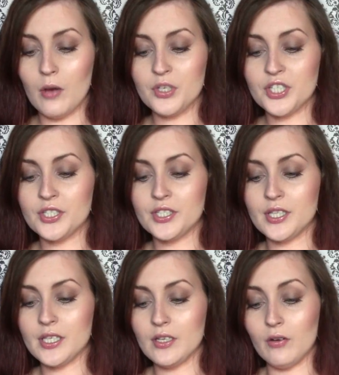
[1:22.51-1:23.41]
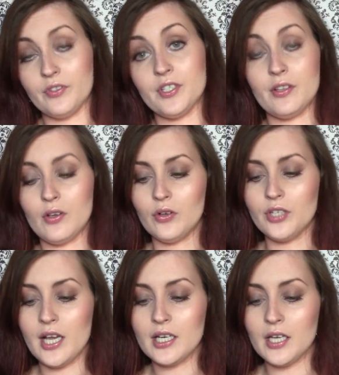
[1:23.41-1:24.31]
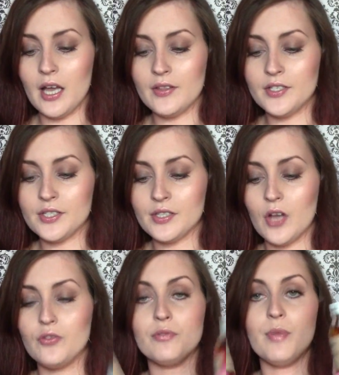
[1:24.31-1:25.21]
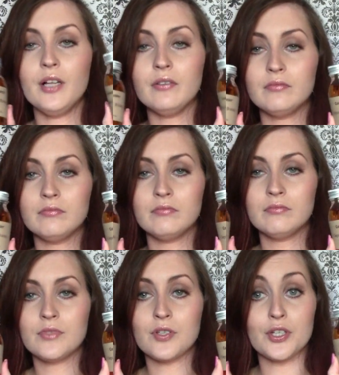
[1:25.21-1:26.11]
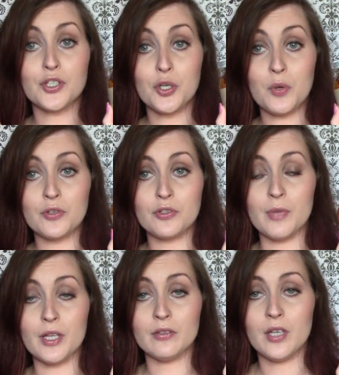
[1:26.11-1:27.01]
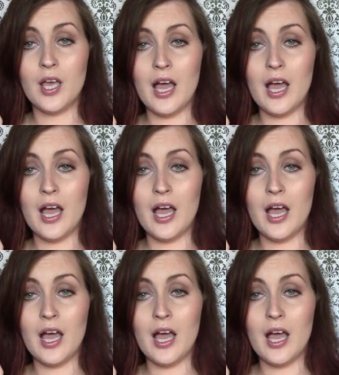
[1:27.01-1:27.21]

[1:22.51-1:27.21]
which is obviously the cognac, and this is 100ml, so you get 200ml.